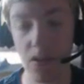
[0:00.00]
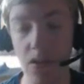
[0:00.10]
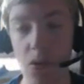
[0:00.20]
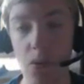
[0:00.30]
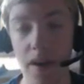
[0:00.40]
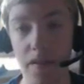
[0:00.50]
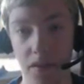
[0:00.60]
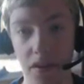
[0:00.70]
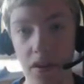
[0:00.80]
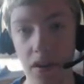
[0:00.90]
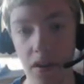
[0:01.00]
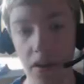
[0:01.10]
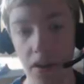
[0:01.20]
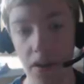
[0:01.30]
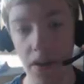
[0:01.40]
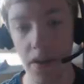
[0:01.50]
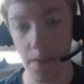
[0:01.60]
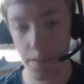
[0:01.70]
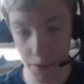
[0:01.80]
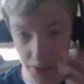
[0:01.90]
whoever.
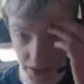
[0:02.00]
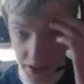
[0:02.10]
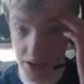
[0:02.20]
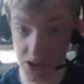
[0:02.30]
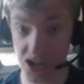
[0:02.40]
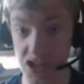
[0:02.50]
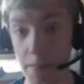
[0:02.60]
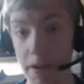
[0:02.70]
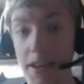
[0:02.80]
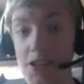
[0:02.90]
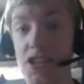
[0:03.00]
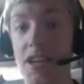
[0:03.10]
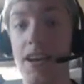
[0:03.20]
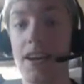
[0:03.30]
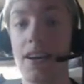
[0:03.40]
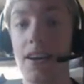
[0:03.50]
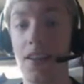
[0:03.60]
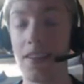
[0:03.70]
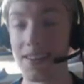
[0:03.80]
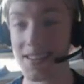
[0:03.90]
But then you could just summon Ancient Gear
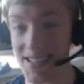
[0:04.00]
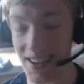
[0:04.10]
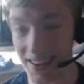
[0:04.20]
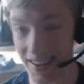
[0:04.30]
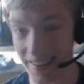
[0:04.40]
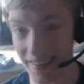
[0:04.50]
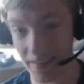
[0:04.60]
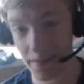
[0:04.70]
alongside it